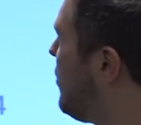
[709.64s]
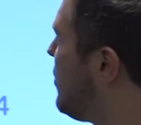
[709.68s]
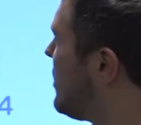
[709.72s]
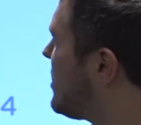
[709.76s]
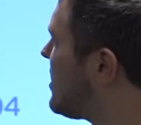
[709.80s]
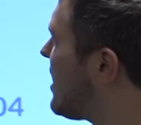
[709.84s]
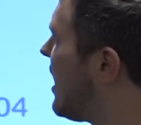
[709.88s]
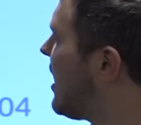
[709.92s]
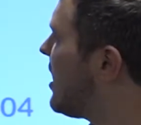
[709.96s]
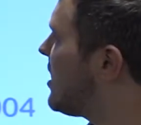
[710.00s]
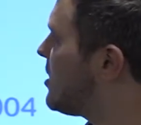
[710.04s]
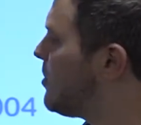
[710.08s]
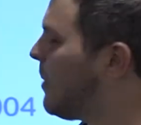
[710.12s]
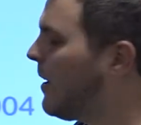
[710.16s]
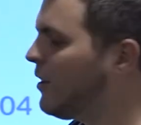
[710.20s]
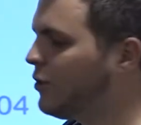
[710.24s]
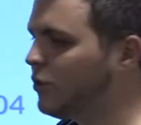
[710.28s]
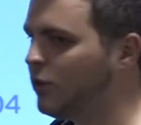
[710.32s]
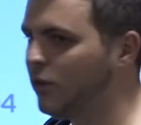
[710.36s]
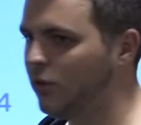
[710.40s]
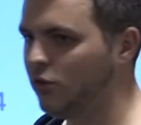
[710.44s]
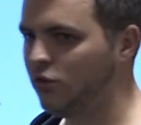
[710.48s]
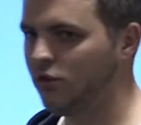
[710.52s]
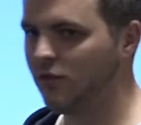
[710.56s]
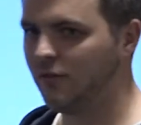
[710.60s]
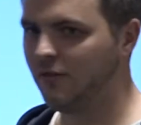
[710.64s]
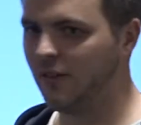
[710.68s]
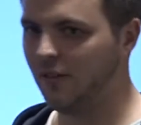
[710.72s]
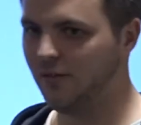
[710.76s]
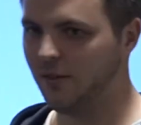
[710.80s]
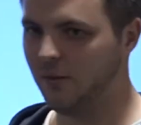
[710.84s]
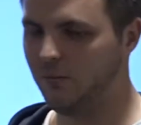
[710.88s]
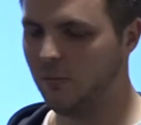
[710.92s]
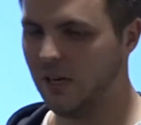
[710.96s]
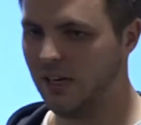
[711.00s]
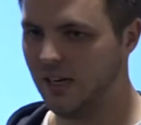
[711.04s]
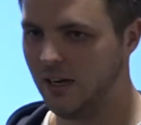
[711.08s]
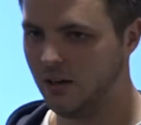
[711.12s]
we're saying it's about 250
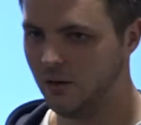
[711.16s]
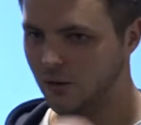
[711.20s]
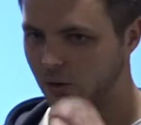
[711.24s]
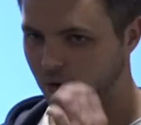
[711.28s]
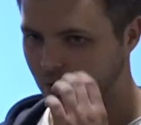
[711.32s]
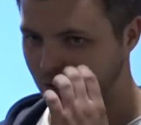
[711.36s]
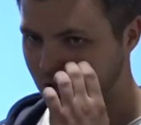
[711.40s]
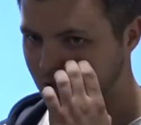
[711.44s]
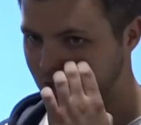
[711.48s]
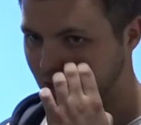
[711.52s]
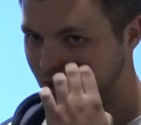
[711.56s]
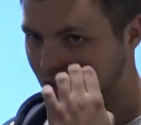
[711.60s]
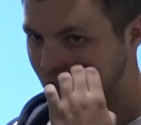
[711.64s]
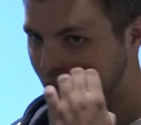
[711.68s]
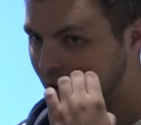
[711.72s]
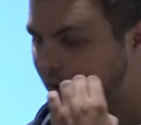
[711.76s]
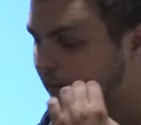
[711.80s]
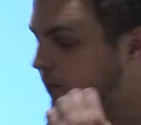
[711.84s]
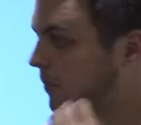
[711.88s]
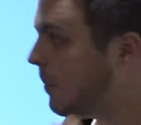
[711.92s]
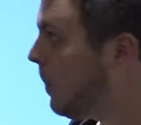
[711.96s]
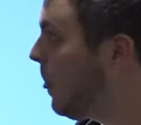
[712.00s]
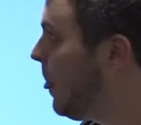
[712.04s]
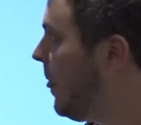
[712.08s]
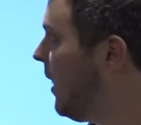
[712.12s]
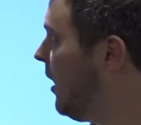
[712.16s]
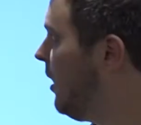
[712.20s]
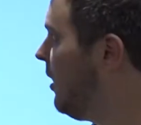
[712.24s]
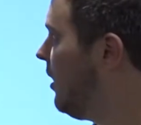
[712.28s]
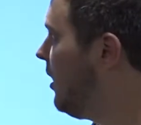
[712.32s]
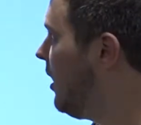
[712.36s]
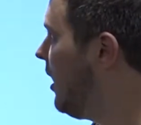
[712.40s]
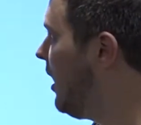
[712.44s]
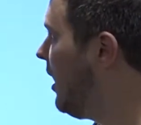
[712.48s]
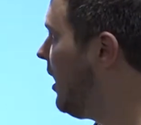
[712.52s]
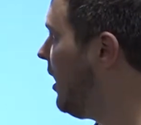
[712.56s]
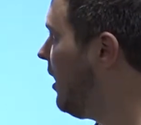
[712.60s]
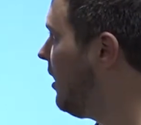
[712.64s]
million orders a year,
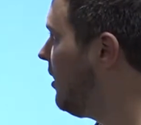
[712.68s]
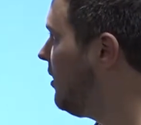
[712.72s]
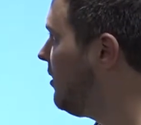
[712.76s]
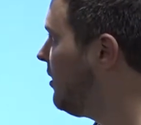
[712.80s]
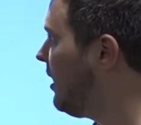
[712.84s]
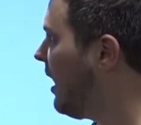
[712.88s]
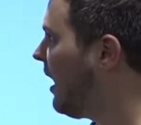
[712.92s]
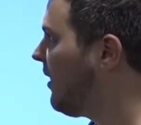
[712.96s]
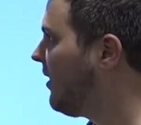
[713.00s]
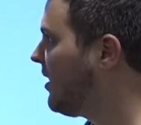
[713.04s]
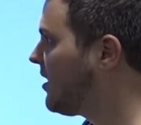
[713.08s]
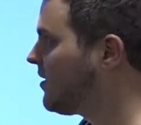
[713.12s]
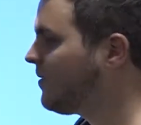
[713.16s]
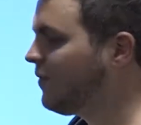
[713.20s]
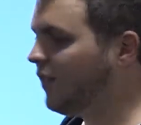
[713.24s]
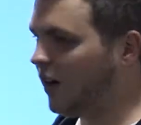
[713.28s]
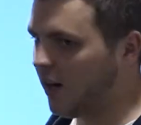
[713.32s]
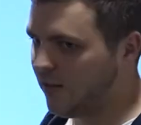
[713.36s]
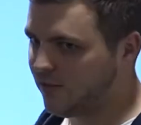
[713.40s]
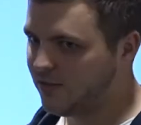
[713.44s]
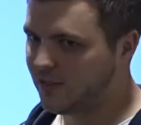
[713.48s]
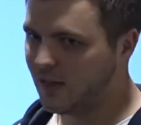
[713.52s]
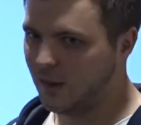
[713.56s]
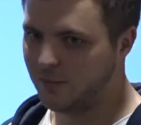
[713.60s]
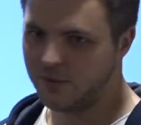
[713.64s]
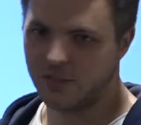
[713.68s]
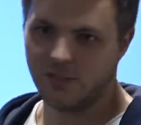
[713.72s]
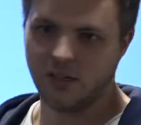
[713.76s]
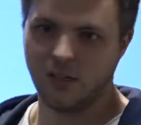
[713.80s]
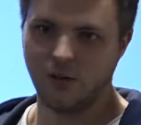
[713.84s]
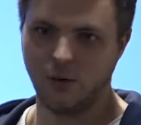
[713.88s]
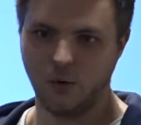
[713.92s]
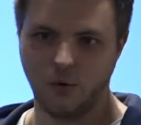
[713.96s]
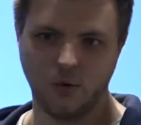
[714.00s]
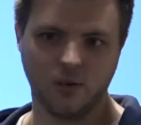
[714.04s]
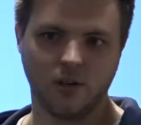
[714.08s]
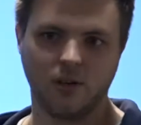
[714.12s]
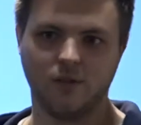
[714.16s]
and there's 5 steps in an
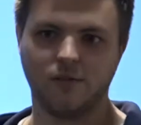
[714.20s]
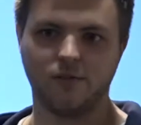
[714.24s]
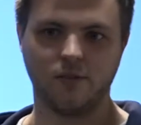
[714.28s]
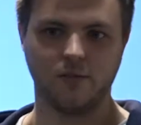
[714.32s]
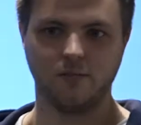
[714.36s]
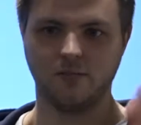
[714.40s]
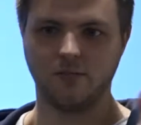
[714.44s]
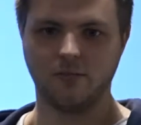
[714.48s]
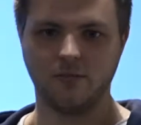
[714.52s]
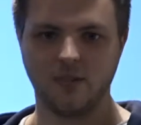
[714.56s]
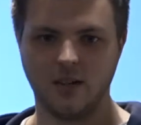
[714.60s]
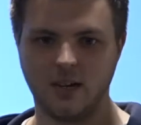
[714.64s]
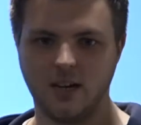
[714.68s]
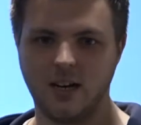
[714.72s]
order from